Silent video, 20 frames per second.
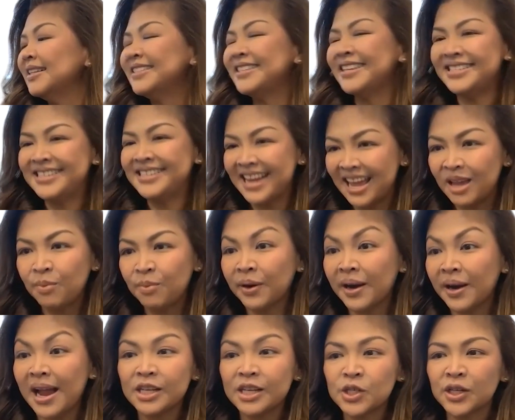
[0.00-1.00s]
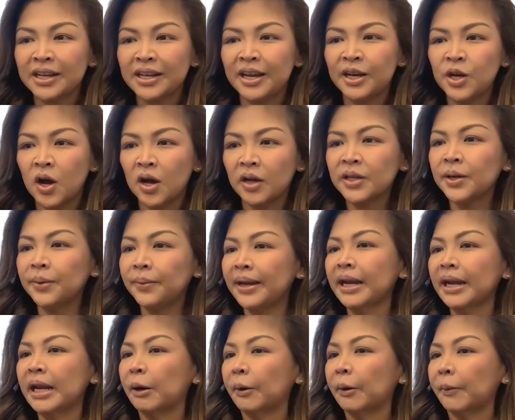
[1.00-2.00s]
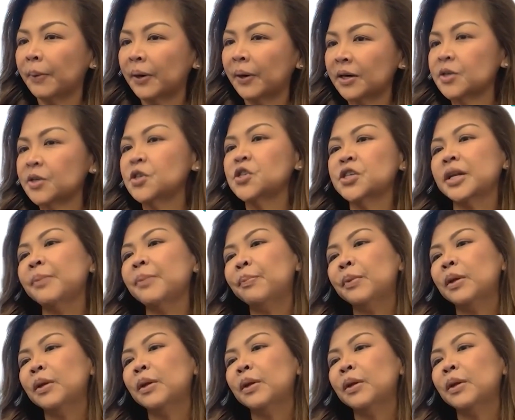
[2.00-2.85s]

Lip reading: Today, we're actually inaugurating our partnership